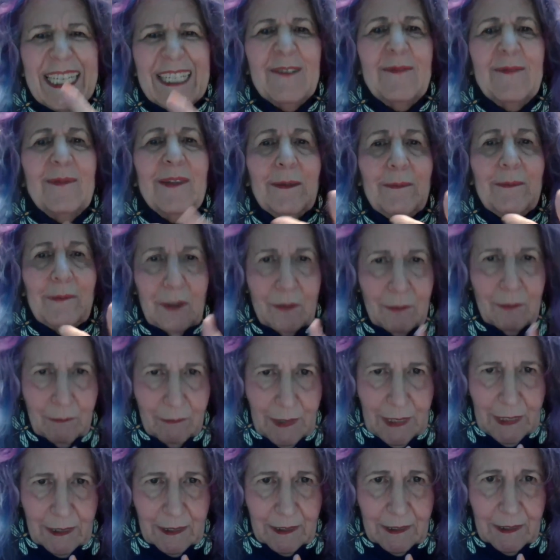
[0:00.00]
Give them
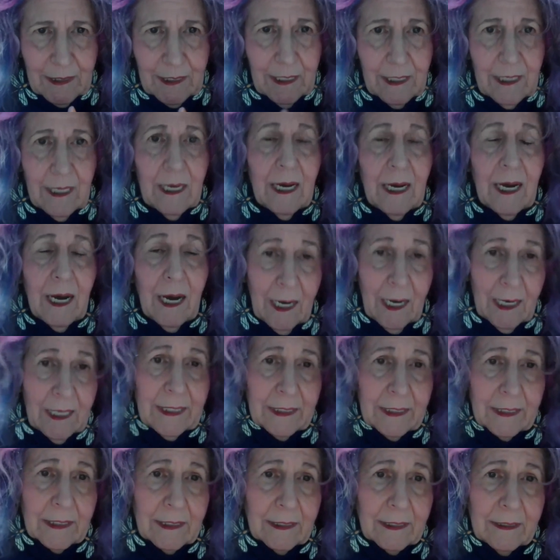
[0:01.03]
to me.
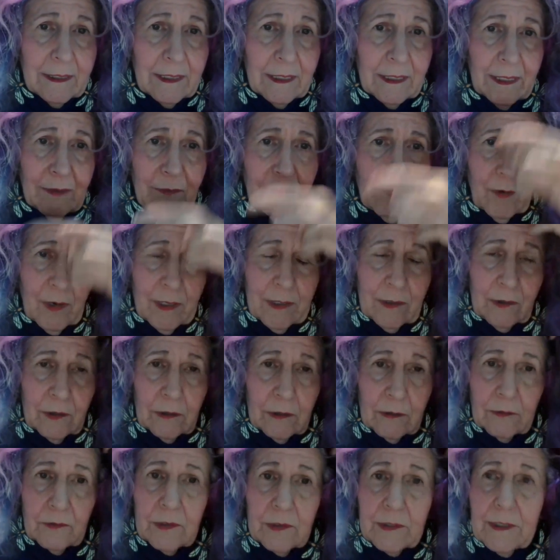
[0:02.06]
I need to have
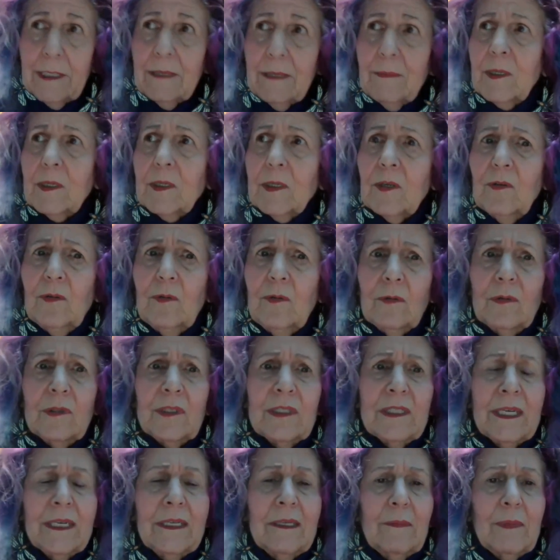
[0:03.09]
grandchildren. It's not about
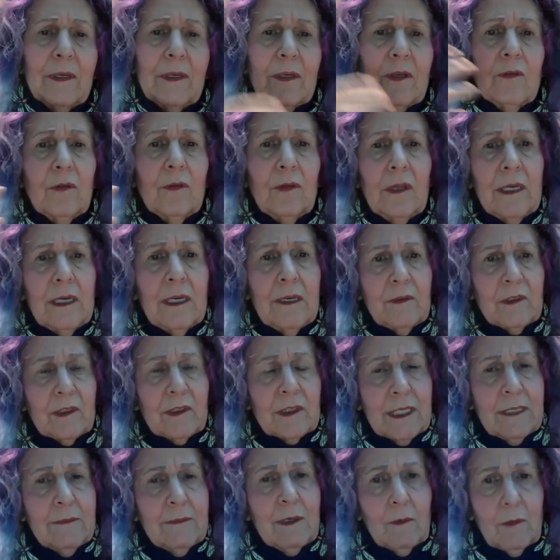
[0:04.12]
you. It's not about your
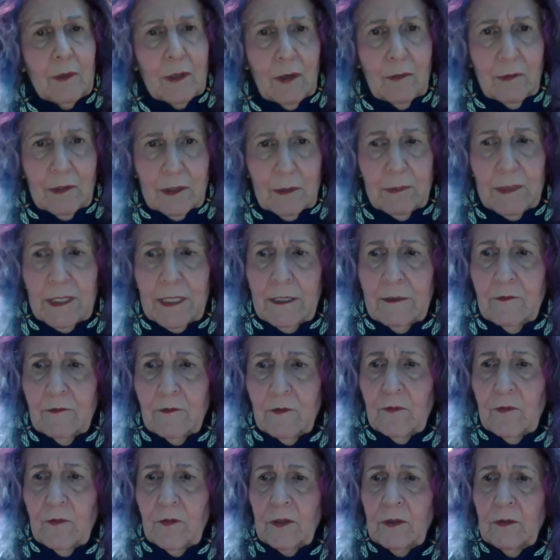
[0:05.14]
life. It's not about what's
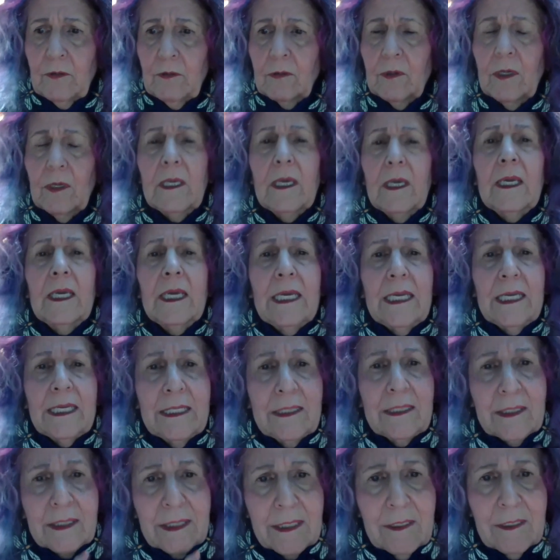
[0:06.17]
meaningful for you.
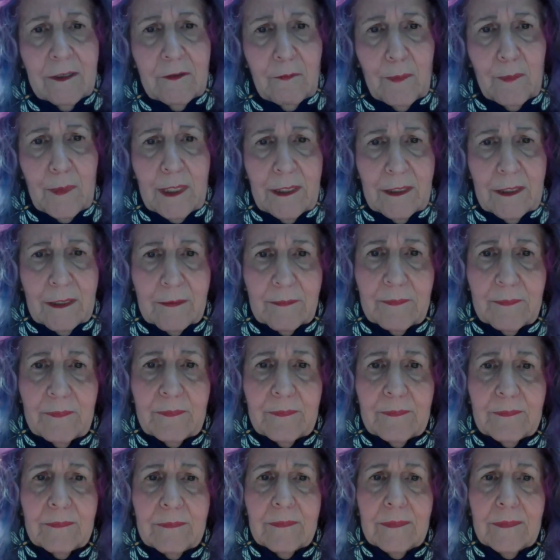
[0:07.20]
It's give me.